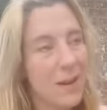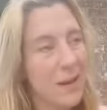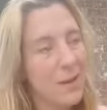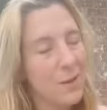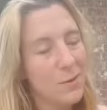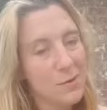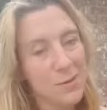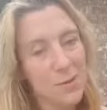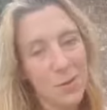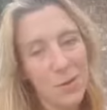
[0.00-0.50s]

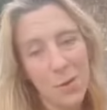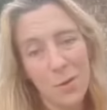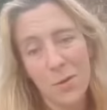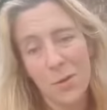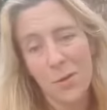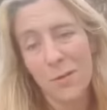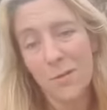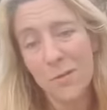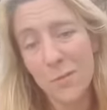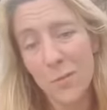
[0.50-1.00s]
It goes along
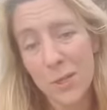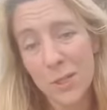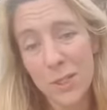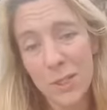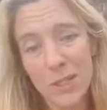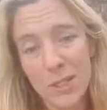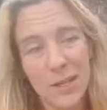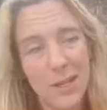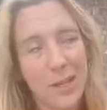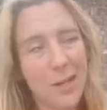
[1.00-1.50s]
with
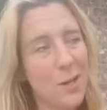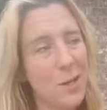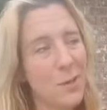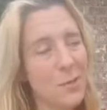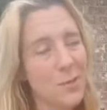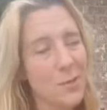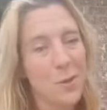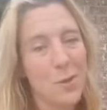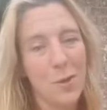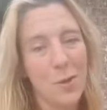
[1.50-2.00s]
fortune. It
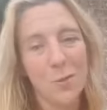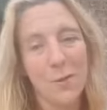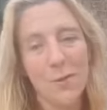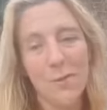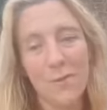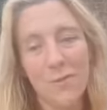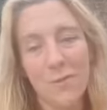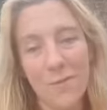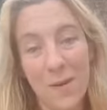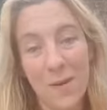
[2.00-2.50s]
goes along
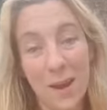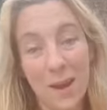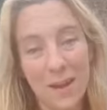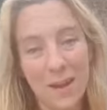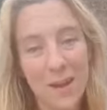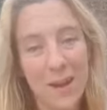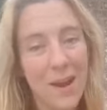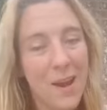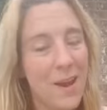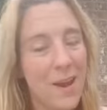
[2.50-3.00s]
with
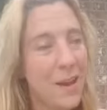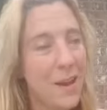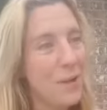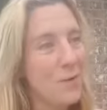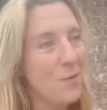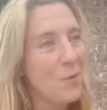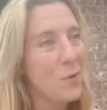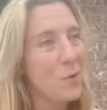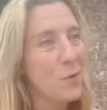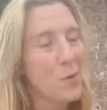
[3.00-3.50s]
fun.
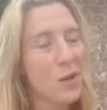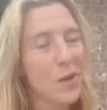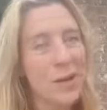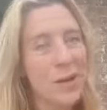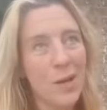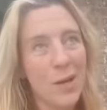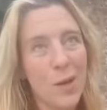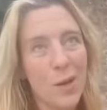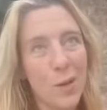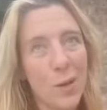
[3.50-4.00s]
If you're,
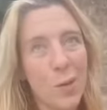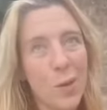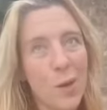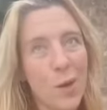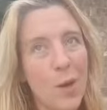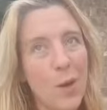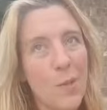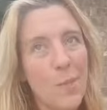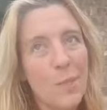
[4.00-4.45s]
you know,